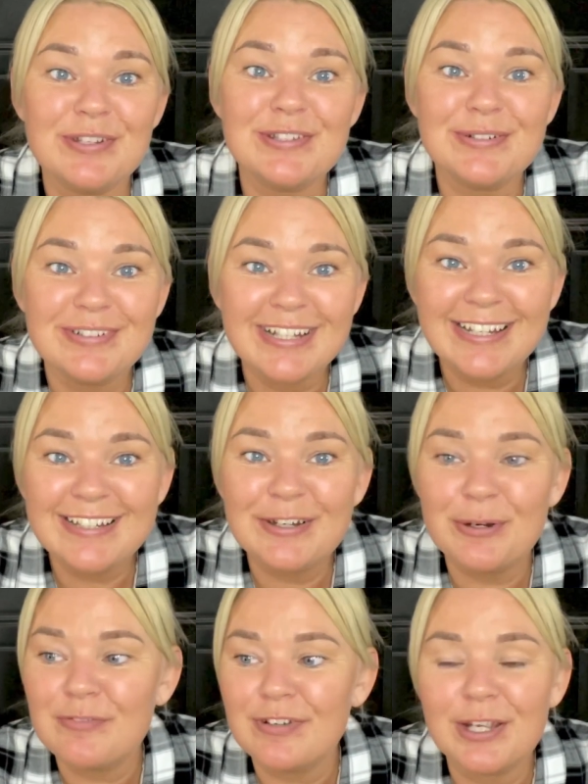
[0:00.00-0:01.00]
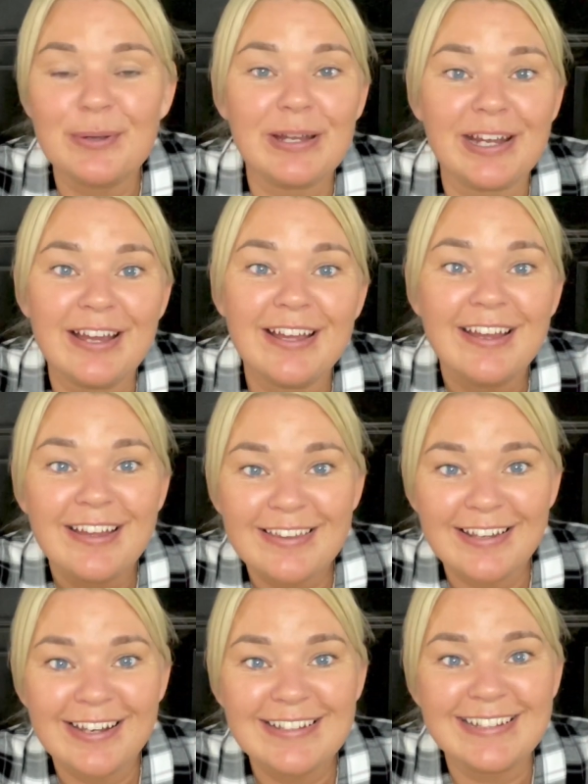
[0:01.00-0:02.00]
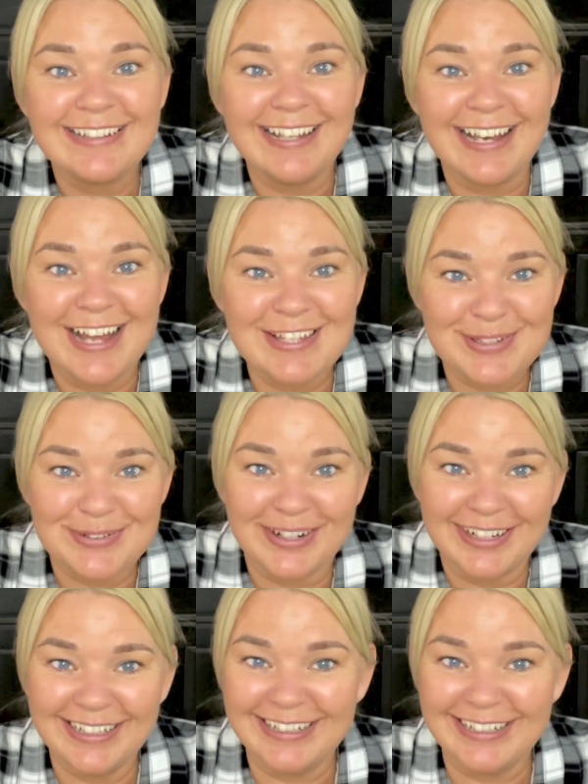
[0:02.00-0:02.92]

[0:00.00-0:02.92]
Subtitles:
doing it, hopefully quicker than I did the last one.